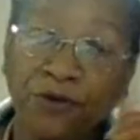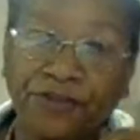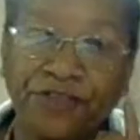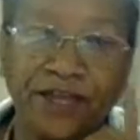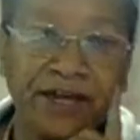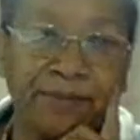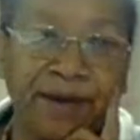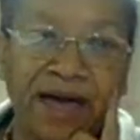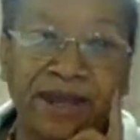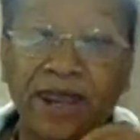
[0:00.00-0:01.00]
only thing
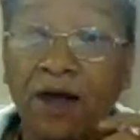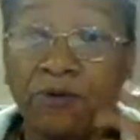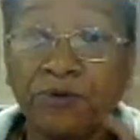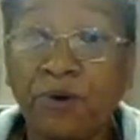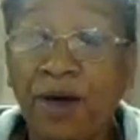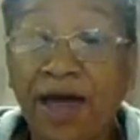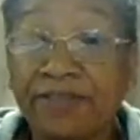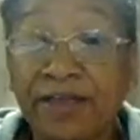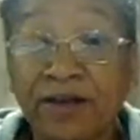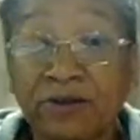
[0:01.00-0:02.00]
about it, I don't know
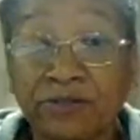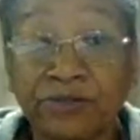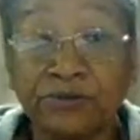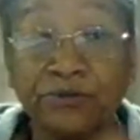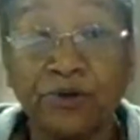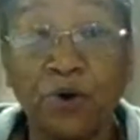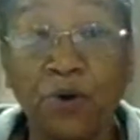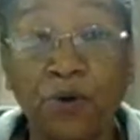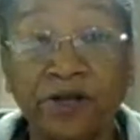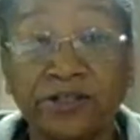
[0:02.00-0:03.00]
how they're going to do the
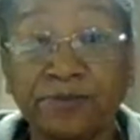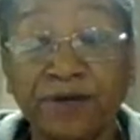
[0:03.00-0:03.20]
coins,